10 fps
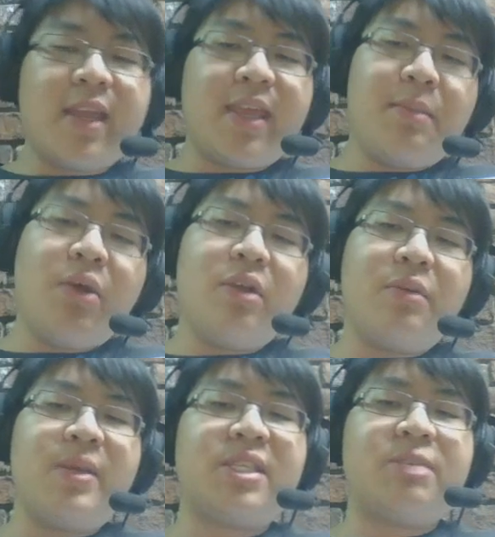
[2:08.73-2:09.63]
an email, it
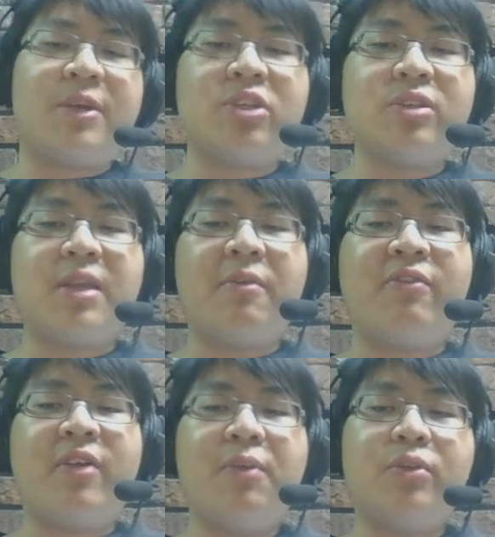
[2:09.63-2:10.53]
would be a special type of
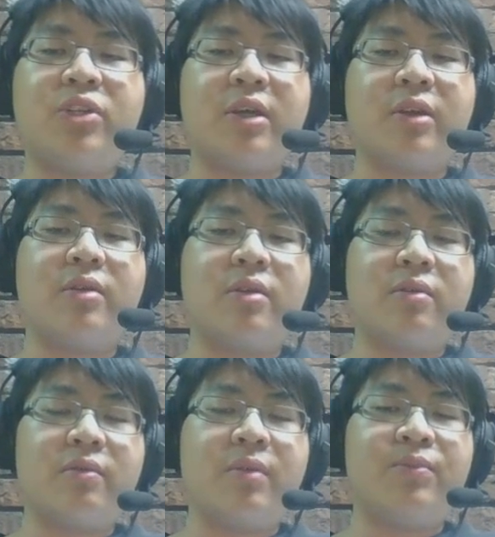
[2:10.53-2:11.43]
fault, which I'll
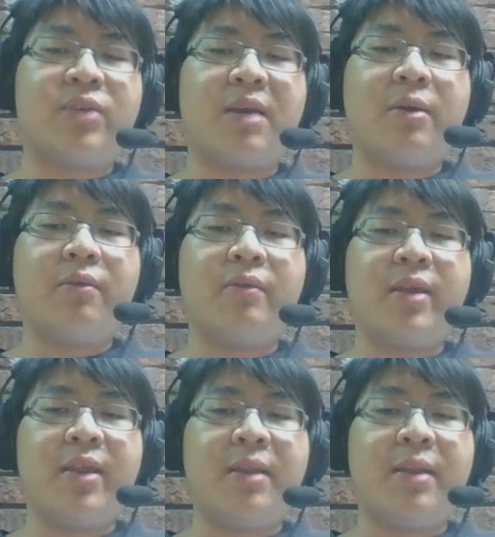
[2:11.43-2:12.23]
talk about in a